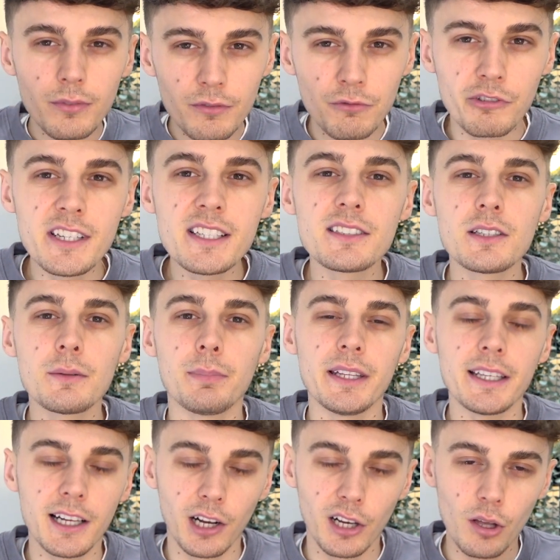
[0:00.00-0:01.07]

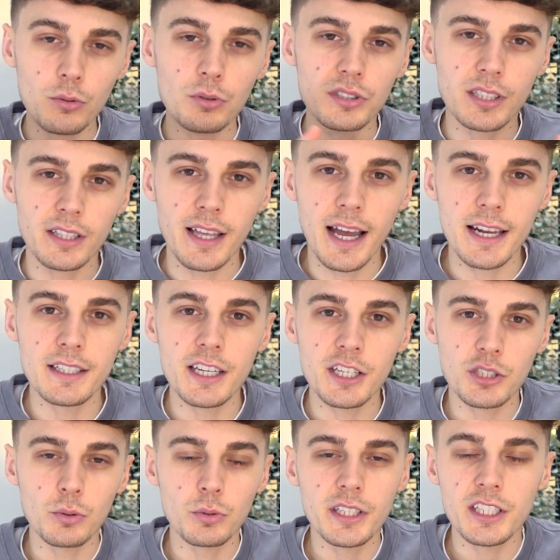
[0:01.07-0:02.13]
reasonably close to that
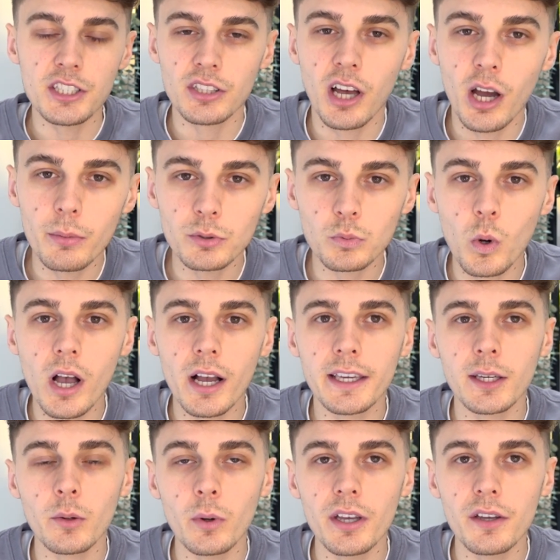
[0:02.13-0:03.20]
initial niche that I was
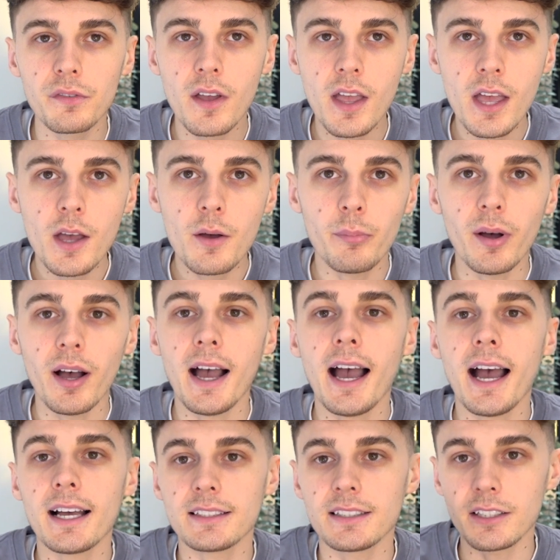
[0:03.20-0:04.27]
working with. But
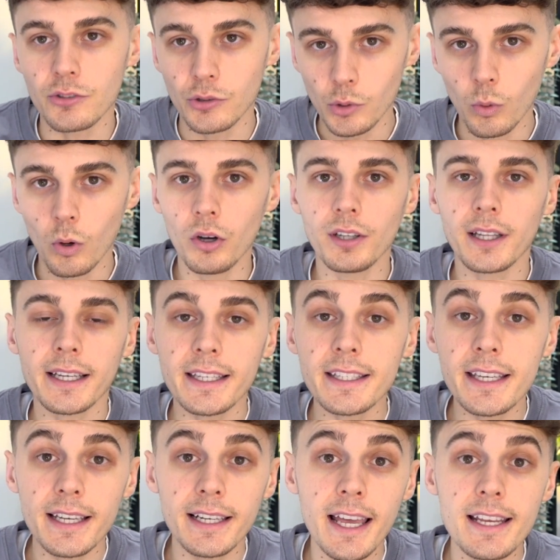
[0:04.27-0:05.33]
as it grew on, like a
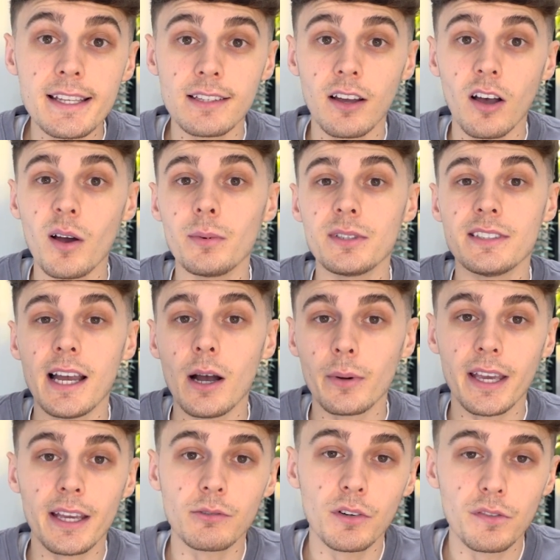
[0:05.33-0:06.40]
year later, I was now
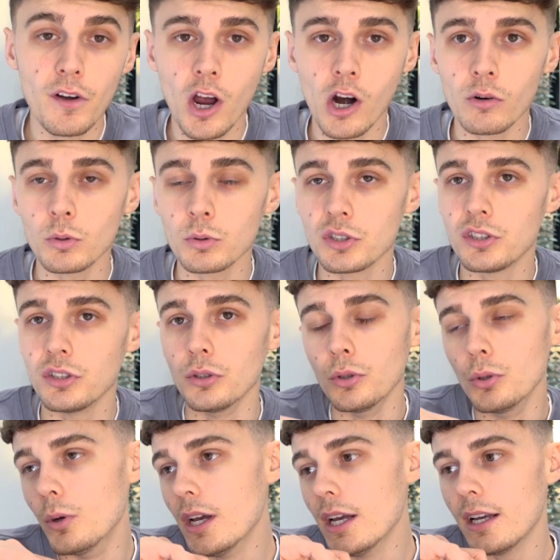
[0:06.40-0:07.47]
getting referrals
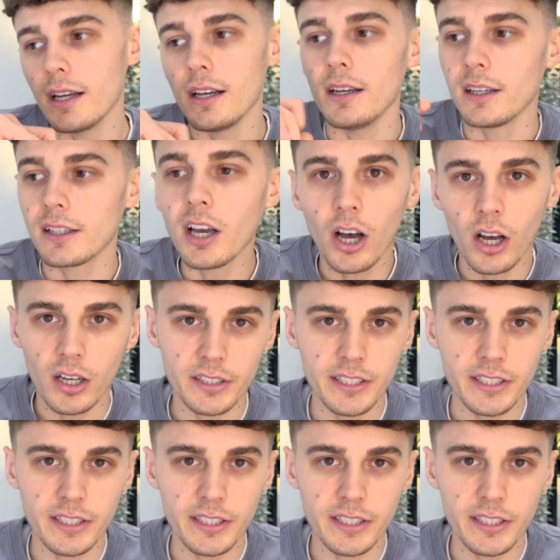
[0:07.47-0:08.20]
to a car